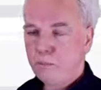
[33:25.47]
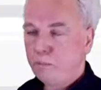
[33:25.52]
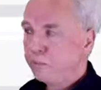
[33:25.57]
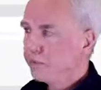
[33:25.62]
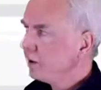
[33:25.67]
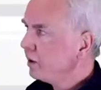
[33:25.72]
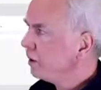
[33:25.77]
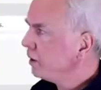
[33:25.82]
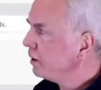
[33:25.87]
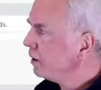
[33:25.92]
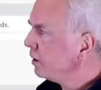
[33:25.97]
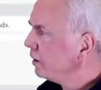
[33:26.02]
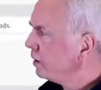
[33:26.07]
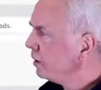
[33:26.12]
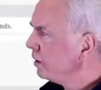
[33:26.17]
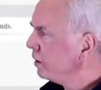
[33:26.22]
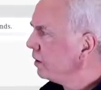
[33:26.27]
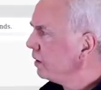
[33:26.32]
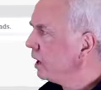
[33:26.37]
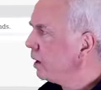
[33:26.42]

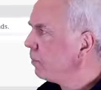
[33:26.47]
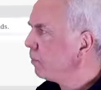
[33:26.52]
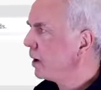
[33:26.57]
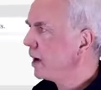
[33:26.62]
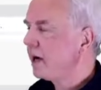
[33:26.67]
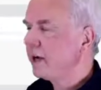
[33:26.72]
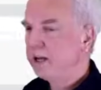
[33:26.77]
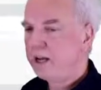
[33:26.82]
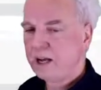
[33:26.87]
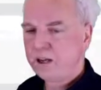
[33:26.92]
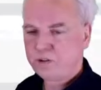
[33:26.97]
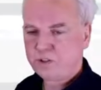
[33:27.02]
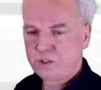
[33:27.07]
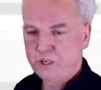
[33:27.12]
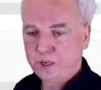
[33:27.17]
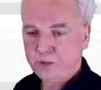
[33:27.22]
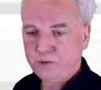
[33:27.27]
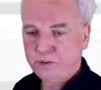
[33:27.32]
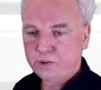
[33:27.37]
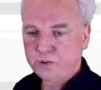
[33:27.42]
uh, apply as
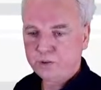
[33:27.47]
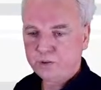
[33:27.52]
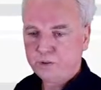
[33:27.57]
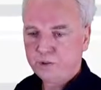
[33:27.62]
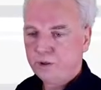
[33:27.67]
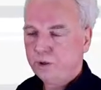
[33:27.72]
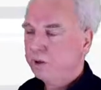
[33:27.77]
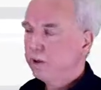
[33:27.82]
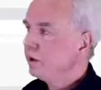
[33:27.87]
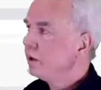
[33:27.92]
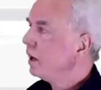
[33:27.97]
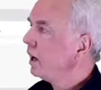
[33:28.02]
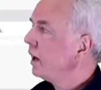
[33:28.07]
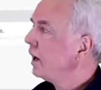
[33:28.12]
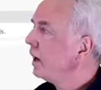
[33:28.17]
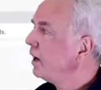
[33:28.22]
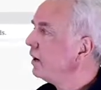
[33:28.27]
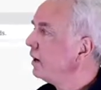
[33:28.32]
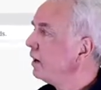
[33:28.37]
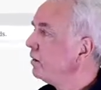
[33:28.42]
int
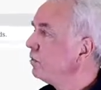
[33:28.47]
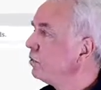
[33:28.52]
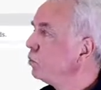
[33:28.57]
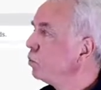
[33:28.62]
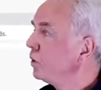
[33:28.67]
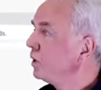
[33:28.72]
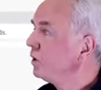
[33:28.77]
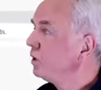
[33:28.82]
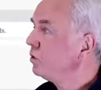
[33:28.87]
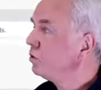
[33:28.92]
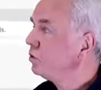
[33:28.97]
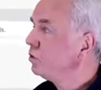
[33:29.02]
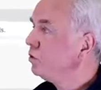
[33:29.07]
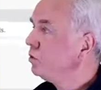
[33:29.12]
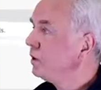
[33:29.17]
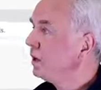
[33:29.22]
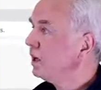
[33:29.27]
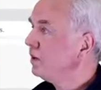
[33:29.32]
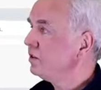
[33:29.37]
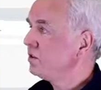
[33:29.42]
and then with two
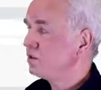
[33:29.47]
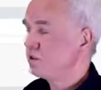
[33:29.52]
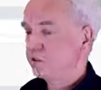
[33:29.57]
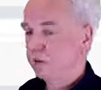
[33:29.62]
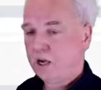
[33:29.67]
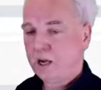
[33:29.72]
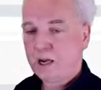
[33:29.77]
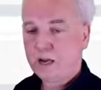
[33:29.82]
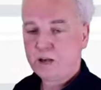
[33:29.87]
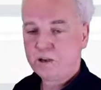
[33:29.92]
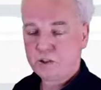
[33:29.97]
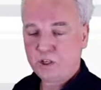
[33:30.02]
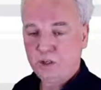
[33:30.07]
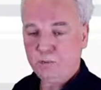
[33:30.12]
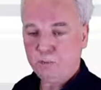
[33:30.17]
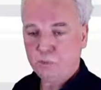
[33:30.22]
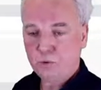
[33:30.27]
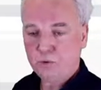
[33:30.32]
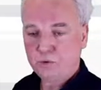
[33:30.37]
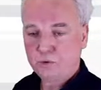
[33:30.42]
ints as
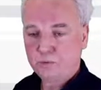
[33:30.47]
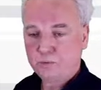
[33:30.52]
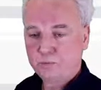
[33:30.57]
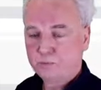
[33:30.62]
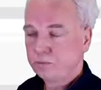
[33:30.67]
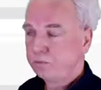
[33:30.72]
input.